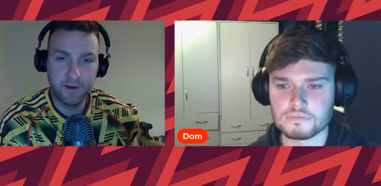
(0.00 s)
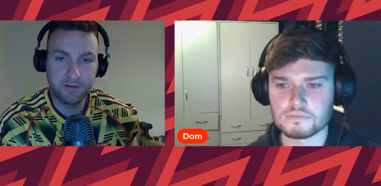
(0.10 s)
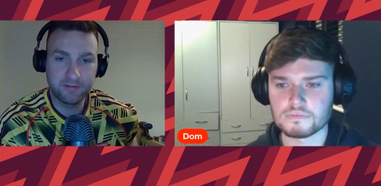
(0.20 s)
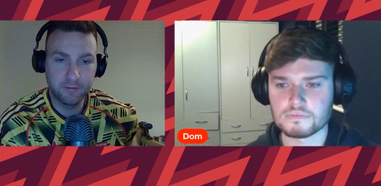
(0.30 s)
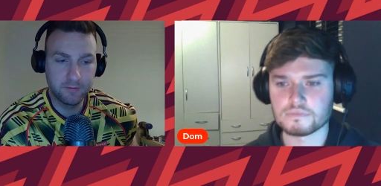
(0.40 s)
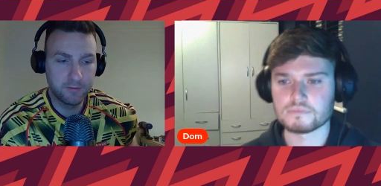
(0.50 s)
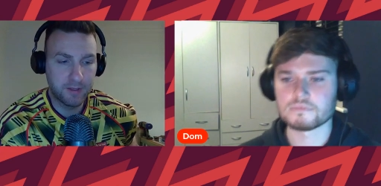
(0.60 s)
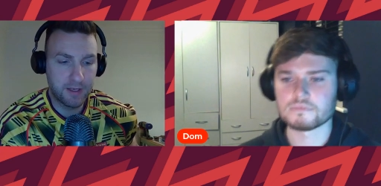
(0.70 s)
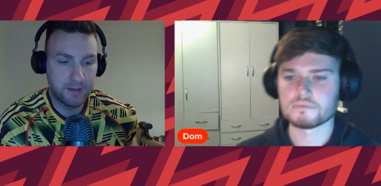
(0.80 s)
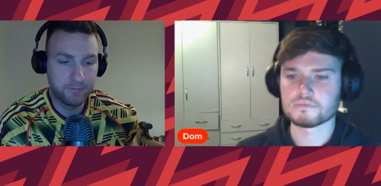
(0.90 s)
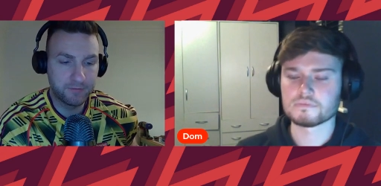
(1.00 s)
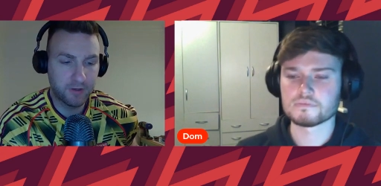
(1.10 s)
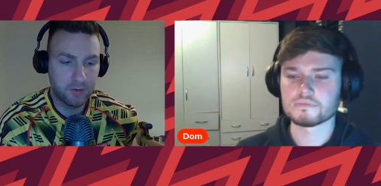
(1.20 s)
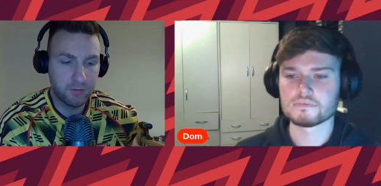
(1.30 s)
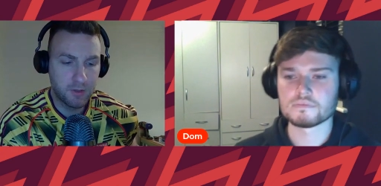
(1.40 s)
Speaker 1: for Arsenal.
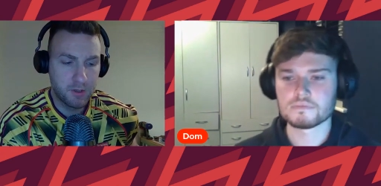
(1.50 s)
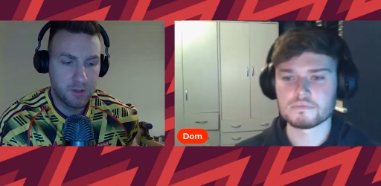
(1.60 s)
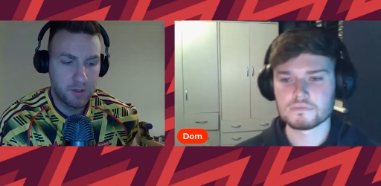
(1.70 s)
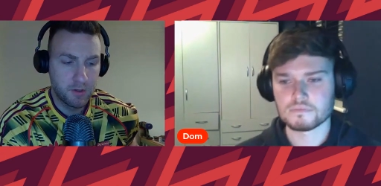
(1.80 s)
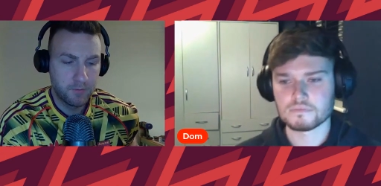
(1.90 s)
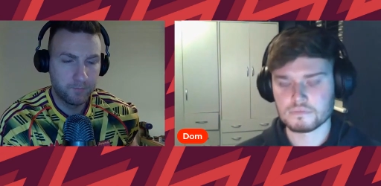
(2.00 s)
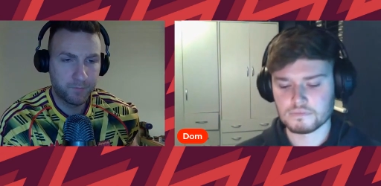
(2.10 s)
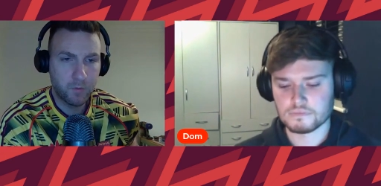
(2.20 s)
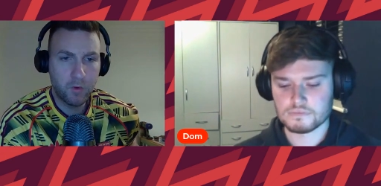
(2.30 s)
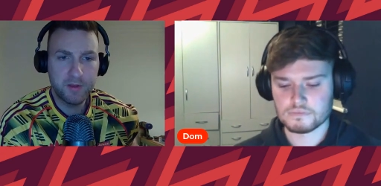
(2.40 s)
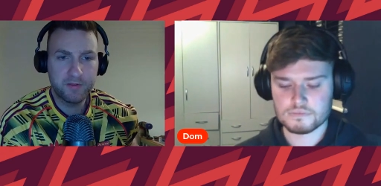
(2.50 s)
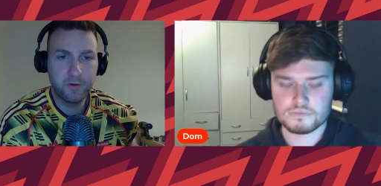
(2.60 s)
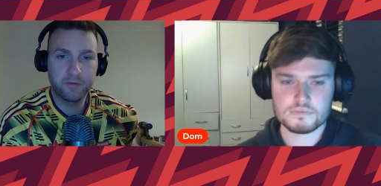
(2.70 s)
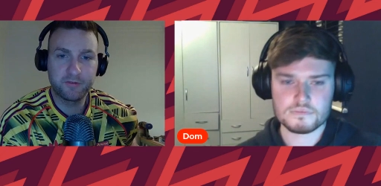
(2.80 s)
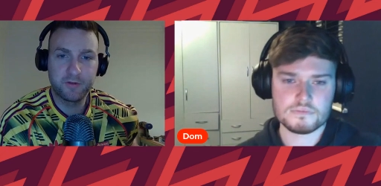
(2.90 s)
Um, so, what are
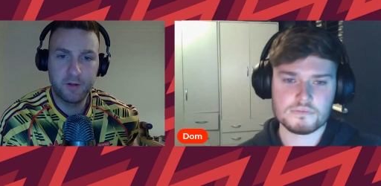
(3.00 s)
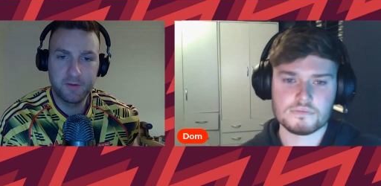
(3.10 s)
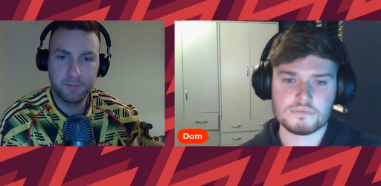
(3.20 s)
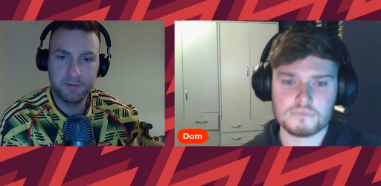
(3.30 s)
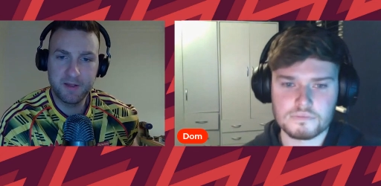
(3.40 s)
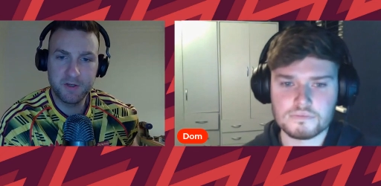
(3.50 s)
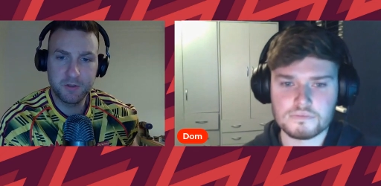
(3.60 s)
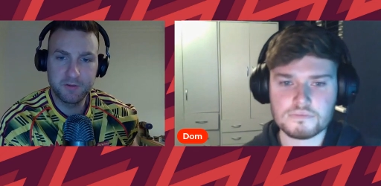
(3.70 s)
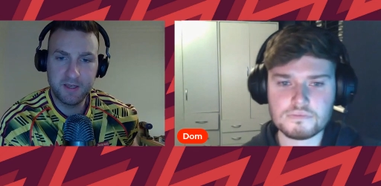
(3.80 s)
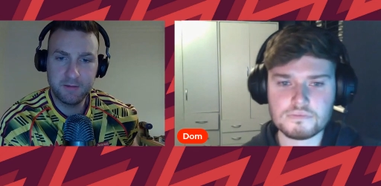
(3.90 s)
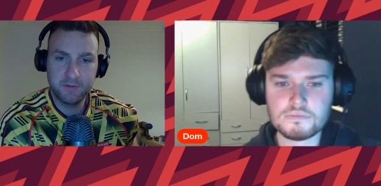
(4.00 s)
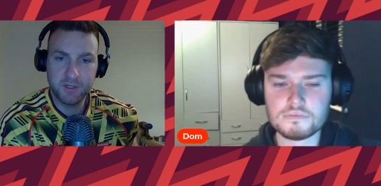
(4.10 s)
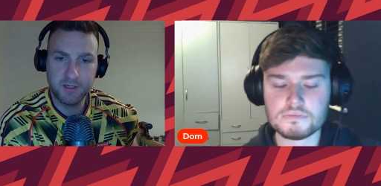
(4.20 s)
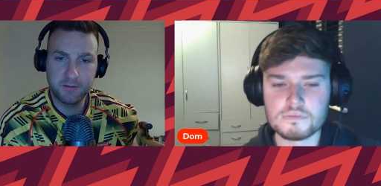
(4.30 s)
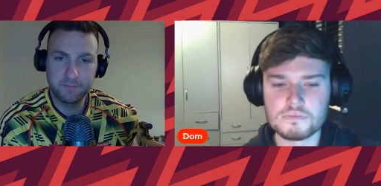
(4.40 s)
your thoughts on on the potential
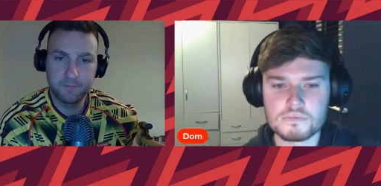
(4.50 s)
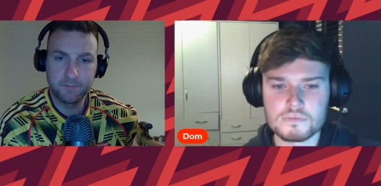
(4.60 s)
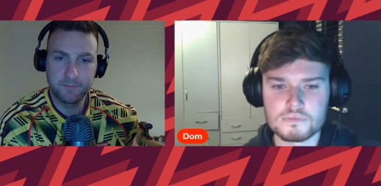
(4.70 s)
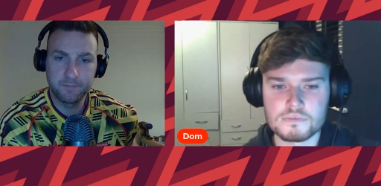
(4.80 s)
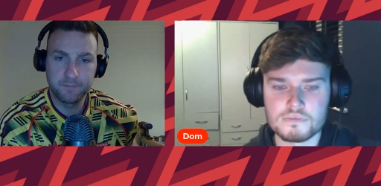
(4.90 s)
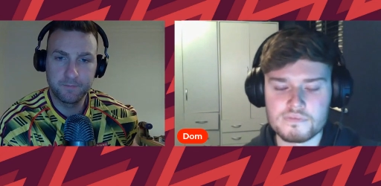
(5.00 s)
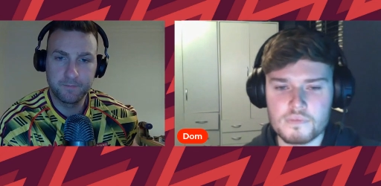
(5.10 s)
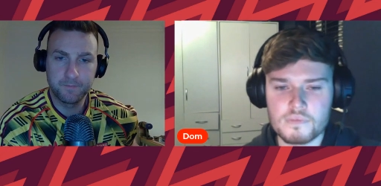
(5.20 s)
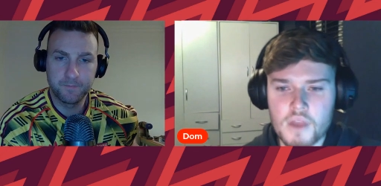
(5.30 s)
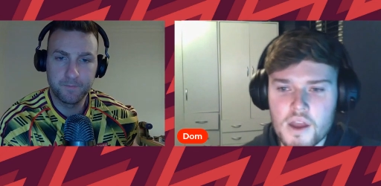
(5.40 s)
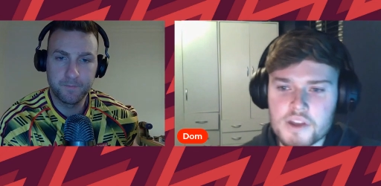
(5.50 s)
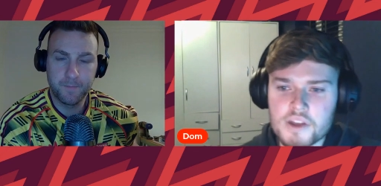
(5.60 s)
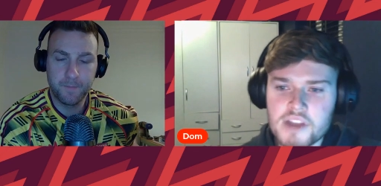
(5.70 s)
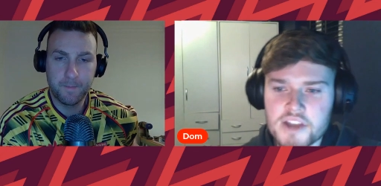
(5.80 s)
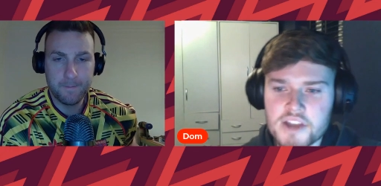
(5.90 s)
team sheet?
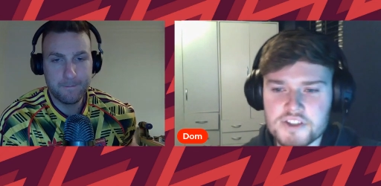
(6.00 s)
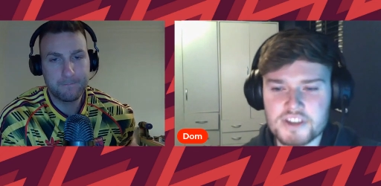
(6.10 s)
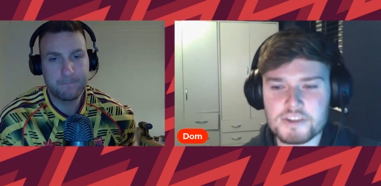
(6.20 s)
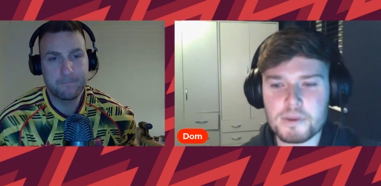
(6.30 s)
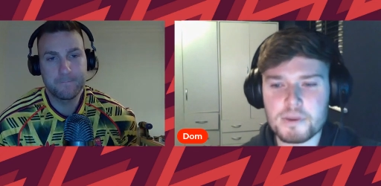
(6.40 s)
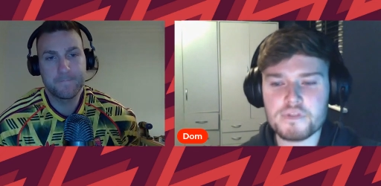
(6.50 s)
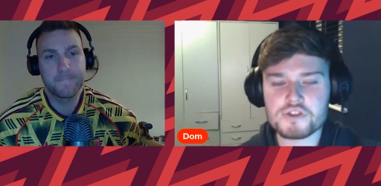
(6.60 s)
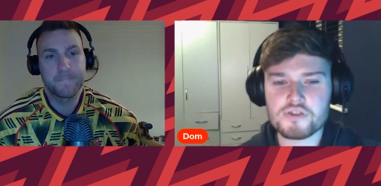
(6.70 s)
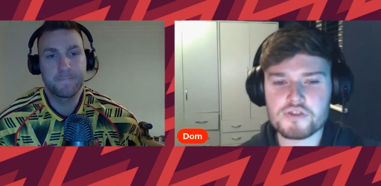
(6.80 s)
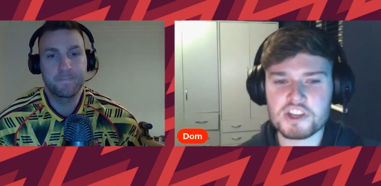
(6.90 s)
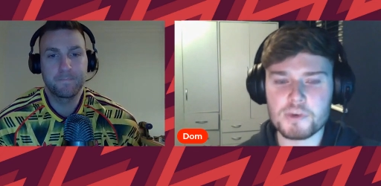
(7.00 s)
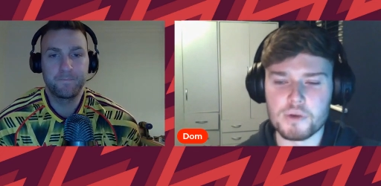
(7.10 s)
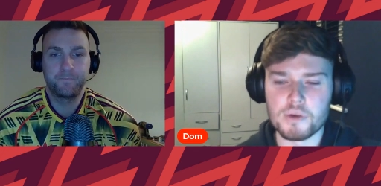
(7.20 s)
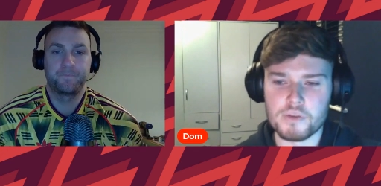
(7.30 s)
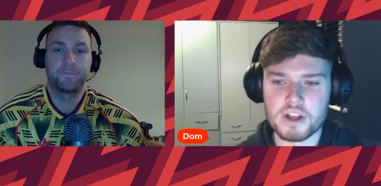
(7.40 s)
Speaker 2: Yeah, it's, it's a bit of a tricky
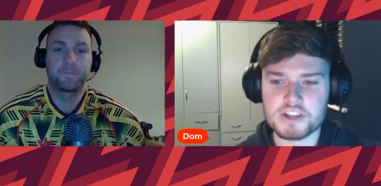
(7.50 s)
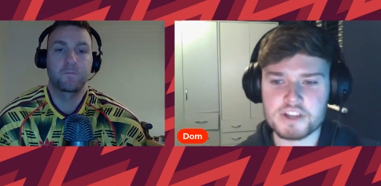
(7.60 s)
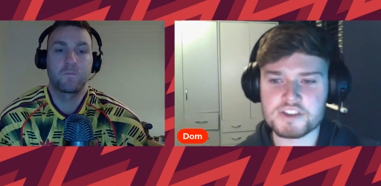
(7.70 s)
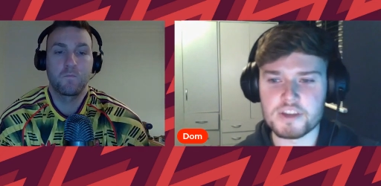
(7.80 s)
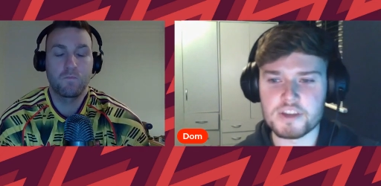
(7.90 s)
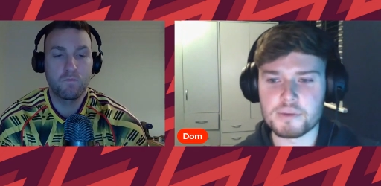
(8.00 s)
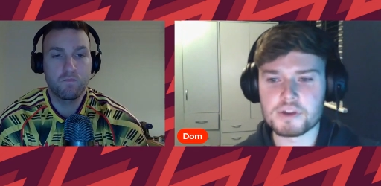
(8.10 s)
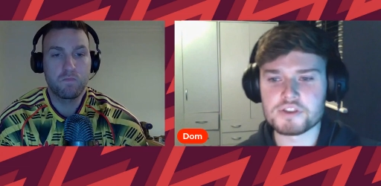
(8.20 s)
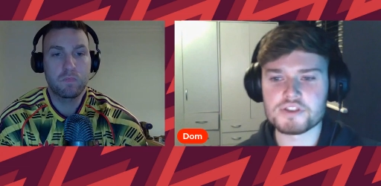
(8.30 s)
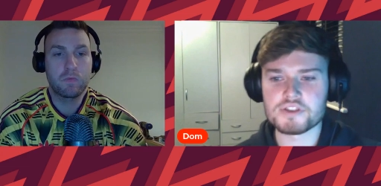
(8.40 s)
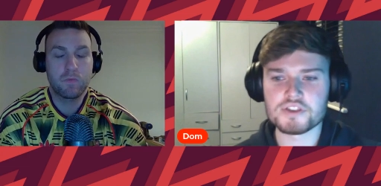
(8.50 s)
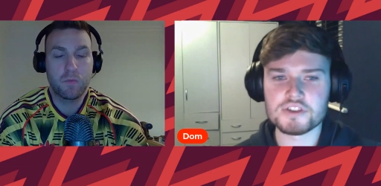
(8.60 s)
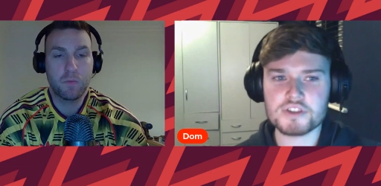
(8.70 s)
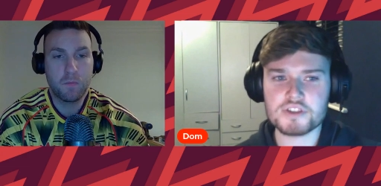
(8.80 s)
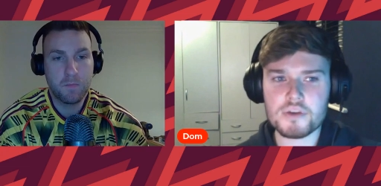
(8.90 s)
one, really, isn't it? Because
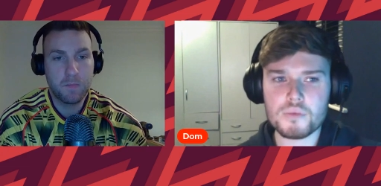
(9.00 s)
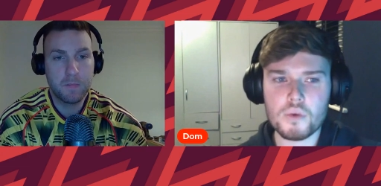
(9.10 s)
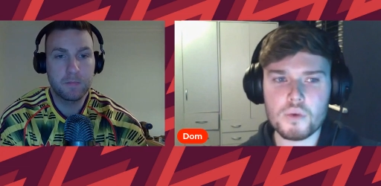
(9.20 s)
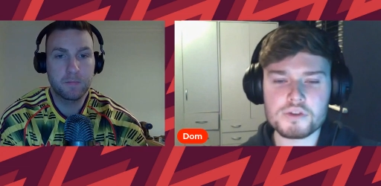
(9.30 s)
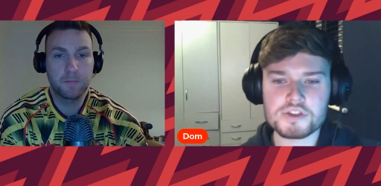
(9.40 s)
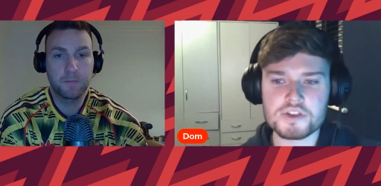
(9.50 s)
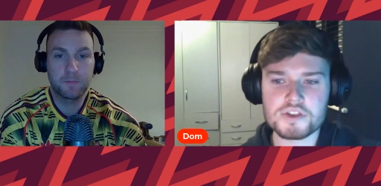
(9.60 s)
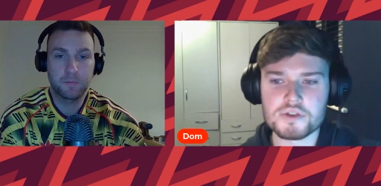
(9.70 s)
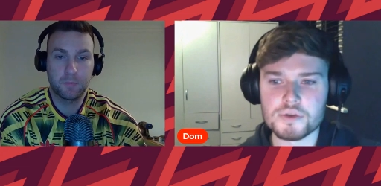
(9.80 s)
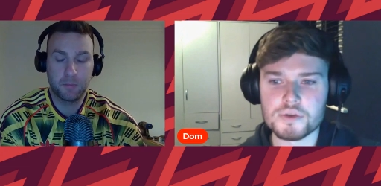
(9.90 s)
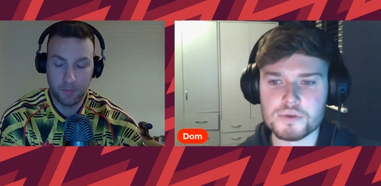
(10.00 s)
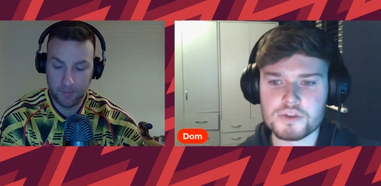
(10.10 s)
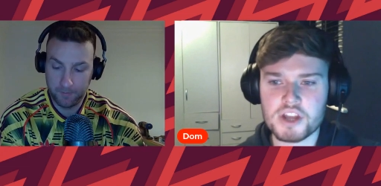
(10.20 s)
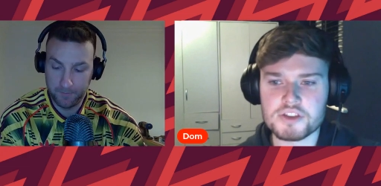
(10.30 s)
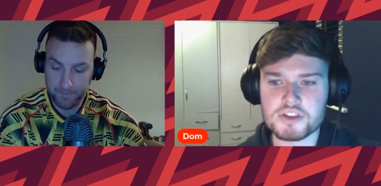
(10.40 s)
you don't want to
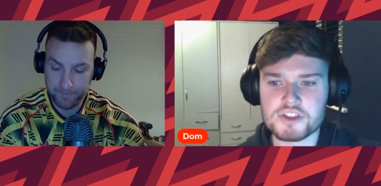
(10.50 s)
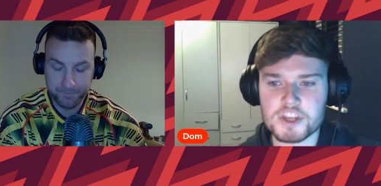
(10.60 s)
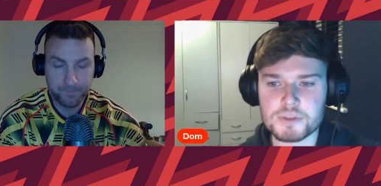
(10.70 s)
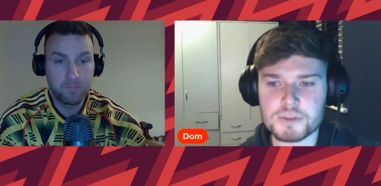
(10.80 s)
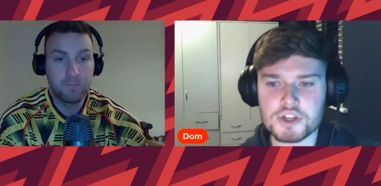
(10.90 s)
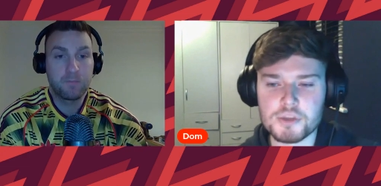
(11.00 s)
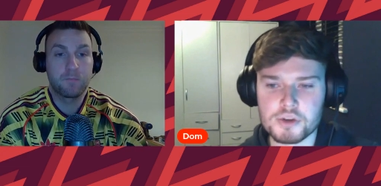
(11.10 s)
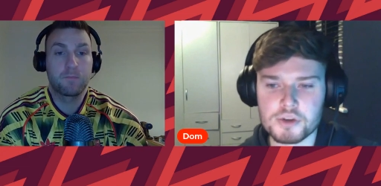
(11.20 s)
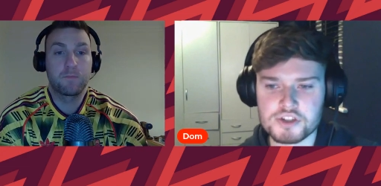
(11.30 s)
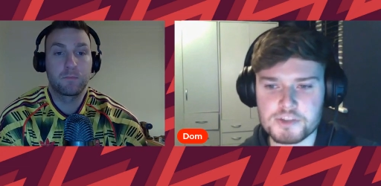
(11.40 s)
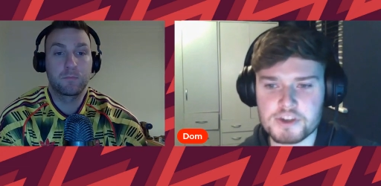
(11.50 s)
change the team too much,